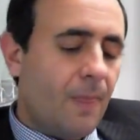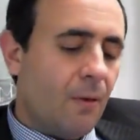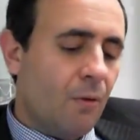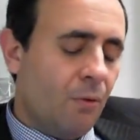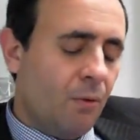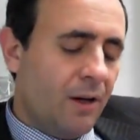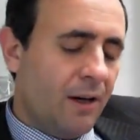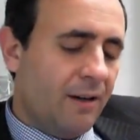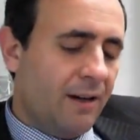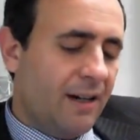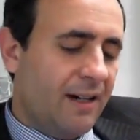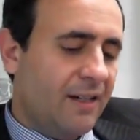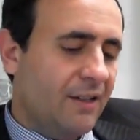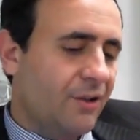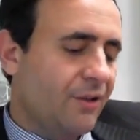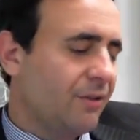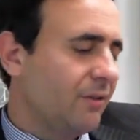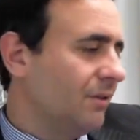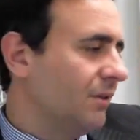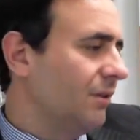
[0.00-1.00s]

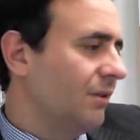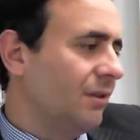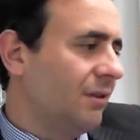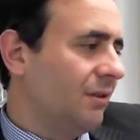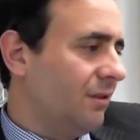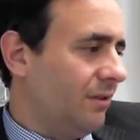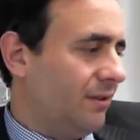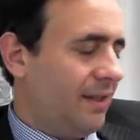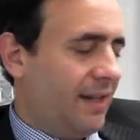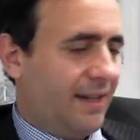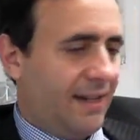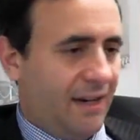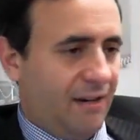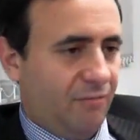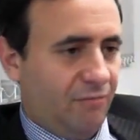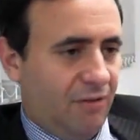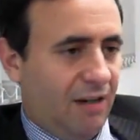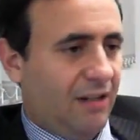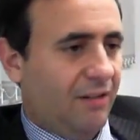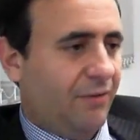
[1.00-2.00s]
Whereas, to take a
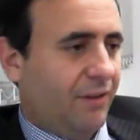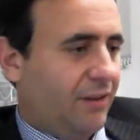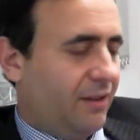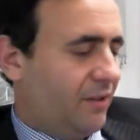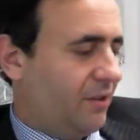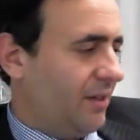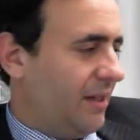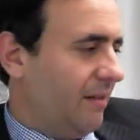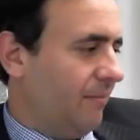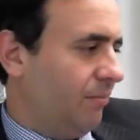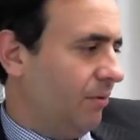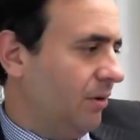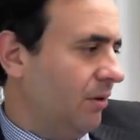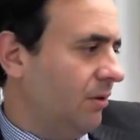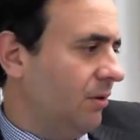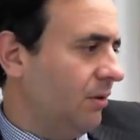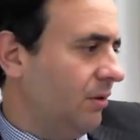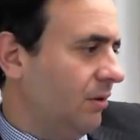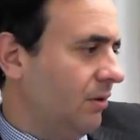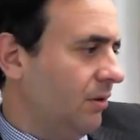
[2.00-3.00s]
relevant
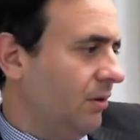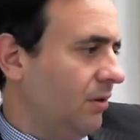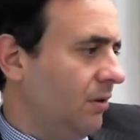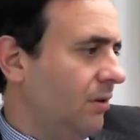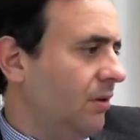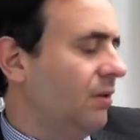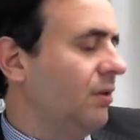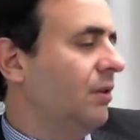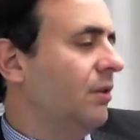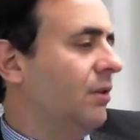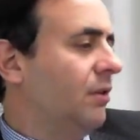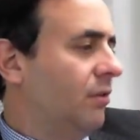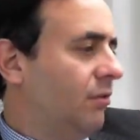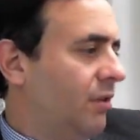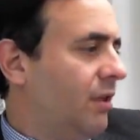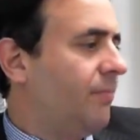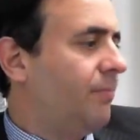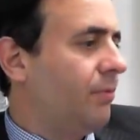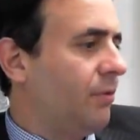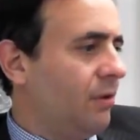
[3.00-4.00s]
example,
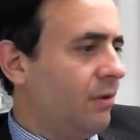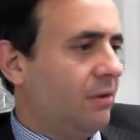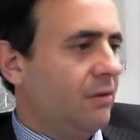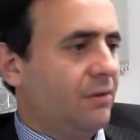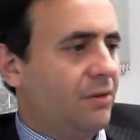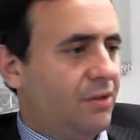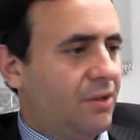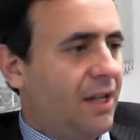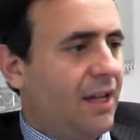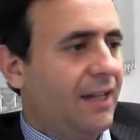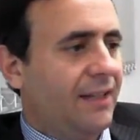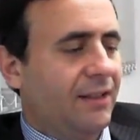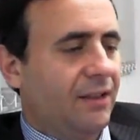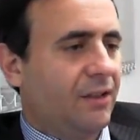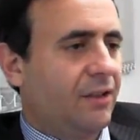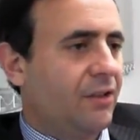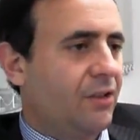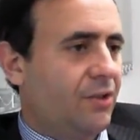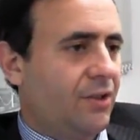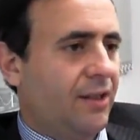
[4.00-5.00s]
Ripple signed a
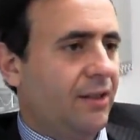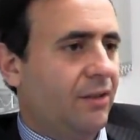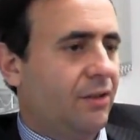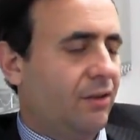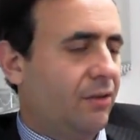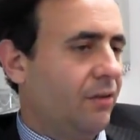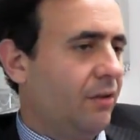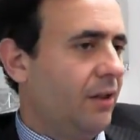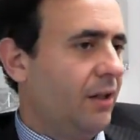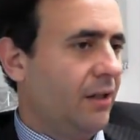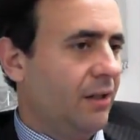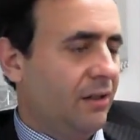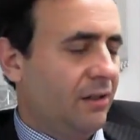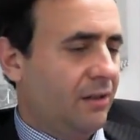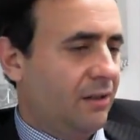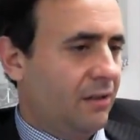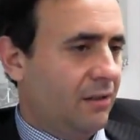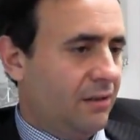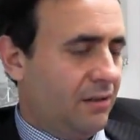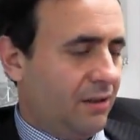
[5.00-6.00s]
consent
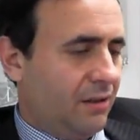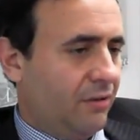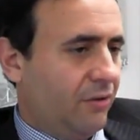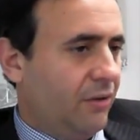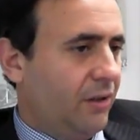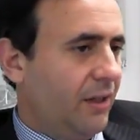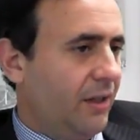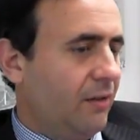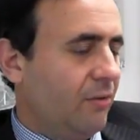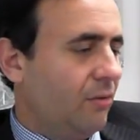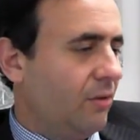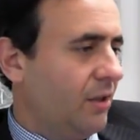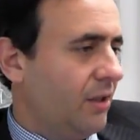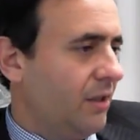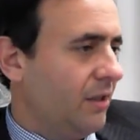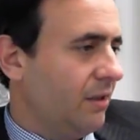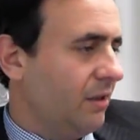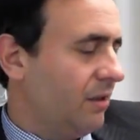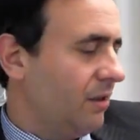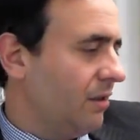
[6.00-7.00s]
decree
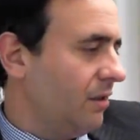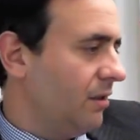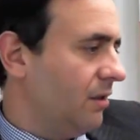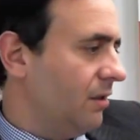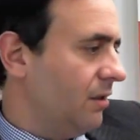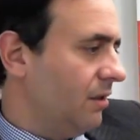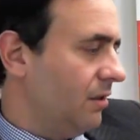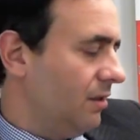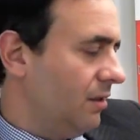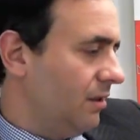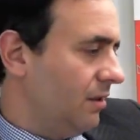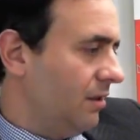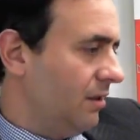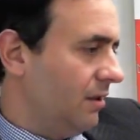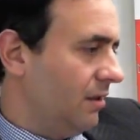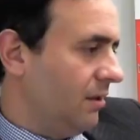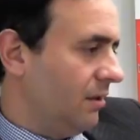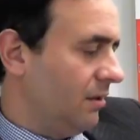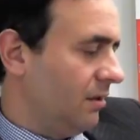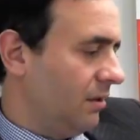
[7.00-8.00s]
with
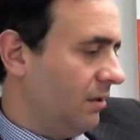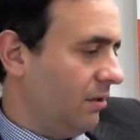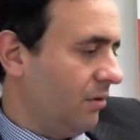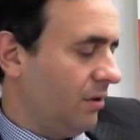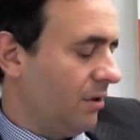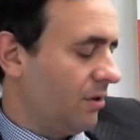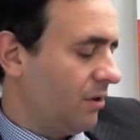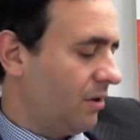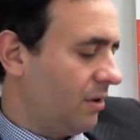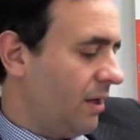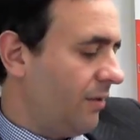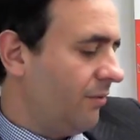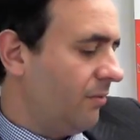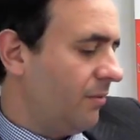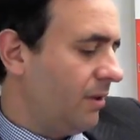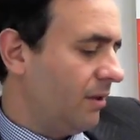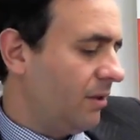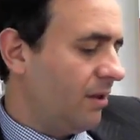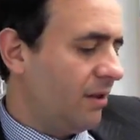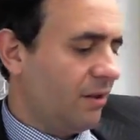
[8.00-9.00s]
the US
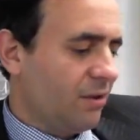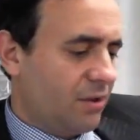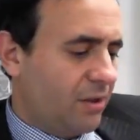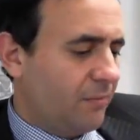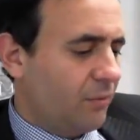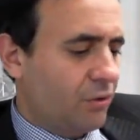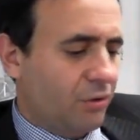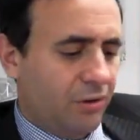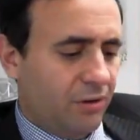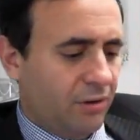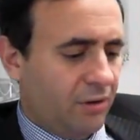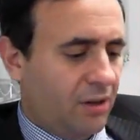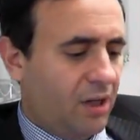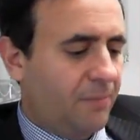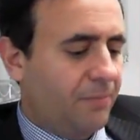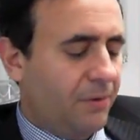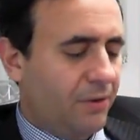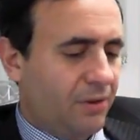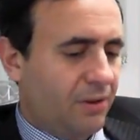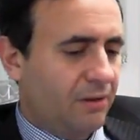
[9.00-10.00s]
government on some certain
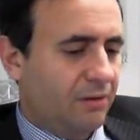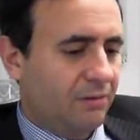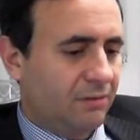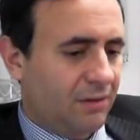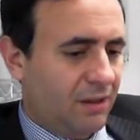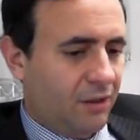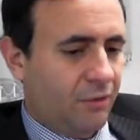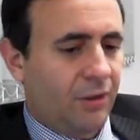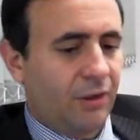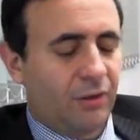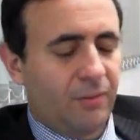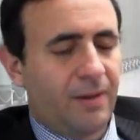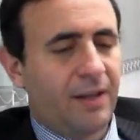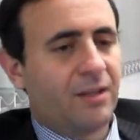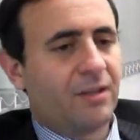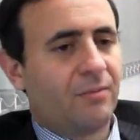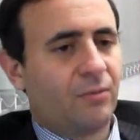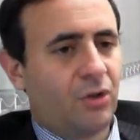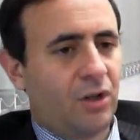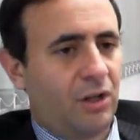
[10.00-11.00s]
topics and agreed to make
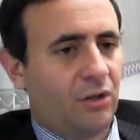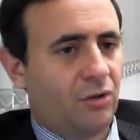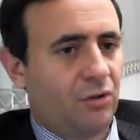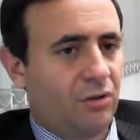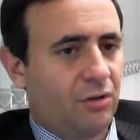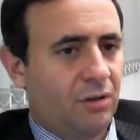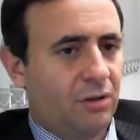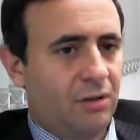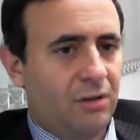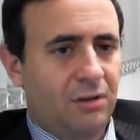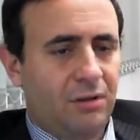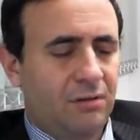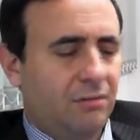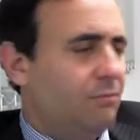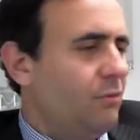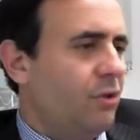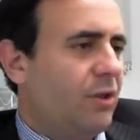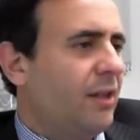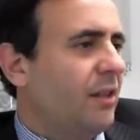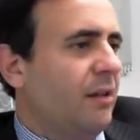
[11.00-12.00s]
some changes.
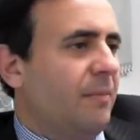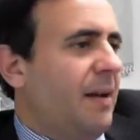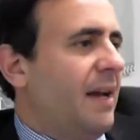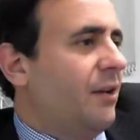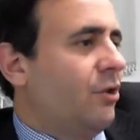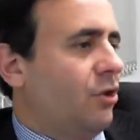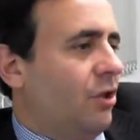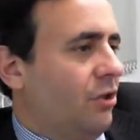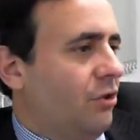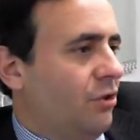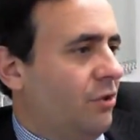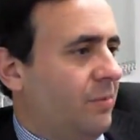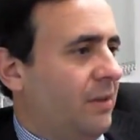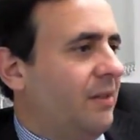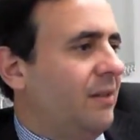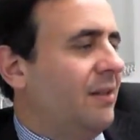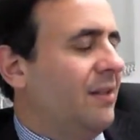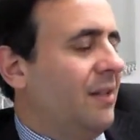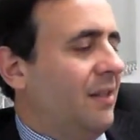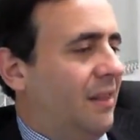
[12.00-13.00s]
I'm not saying they're bad changes,
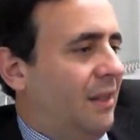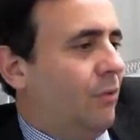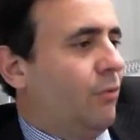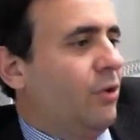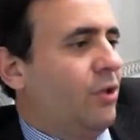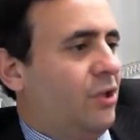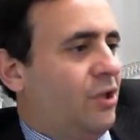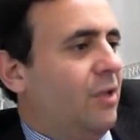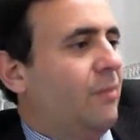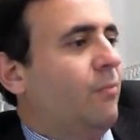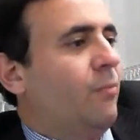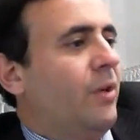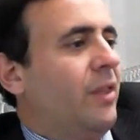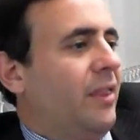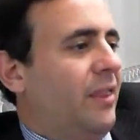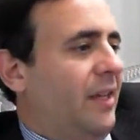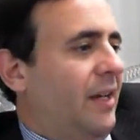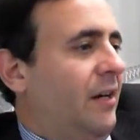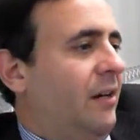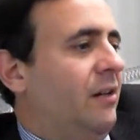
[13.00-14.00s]
but there was
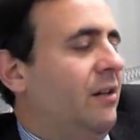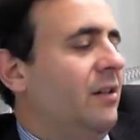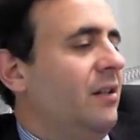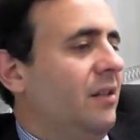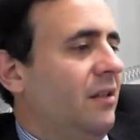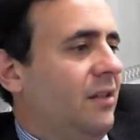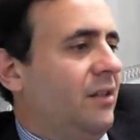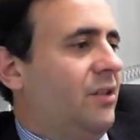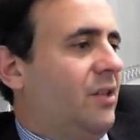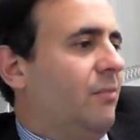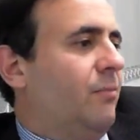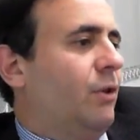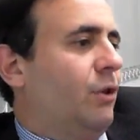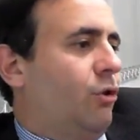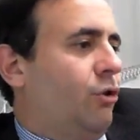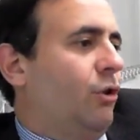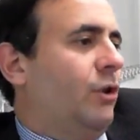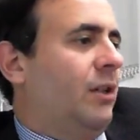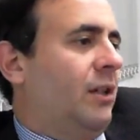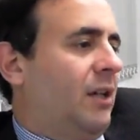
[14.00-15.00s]
someone there that someone
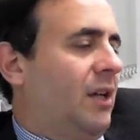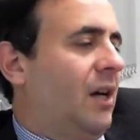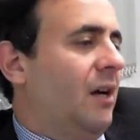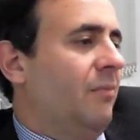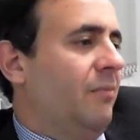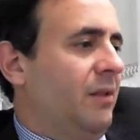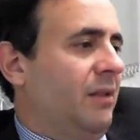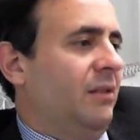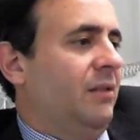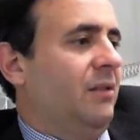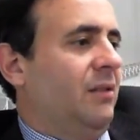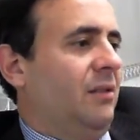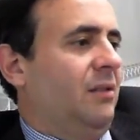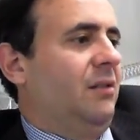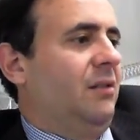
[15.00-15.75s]
could come and